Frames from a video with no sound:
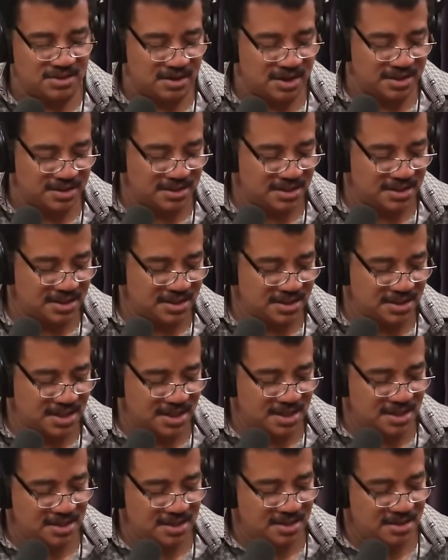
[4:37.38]
oh, you and you have
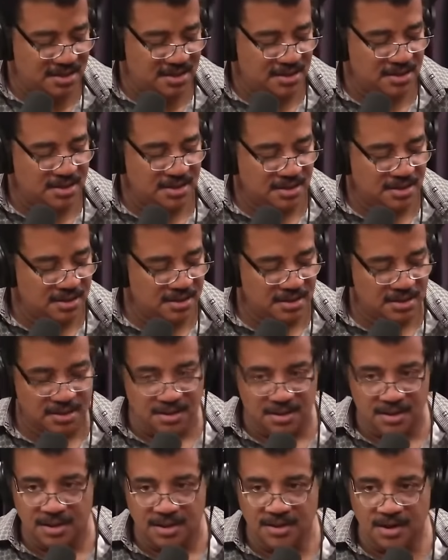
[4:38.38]
that. no case on your
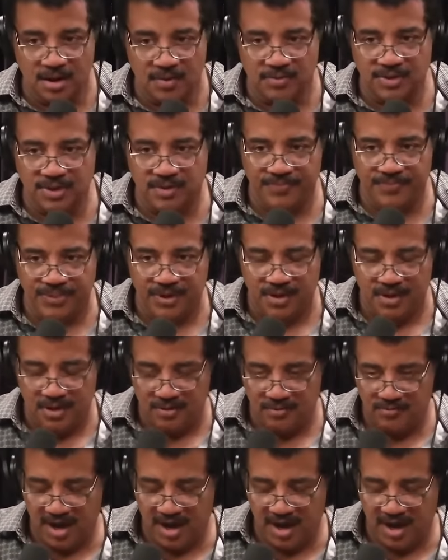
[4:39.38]
phone, no. so you're a risk taker.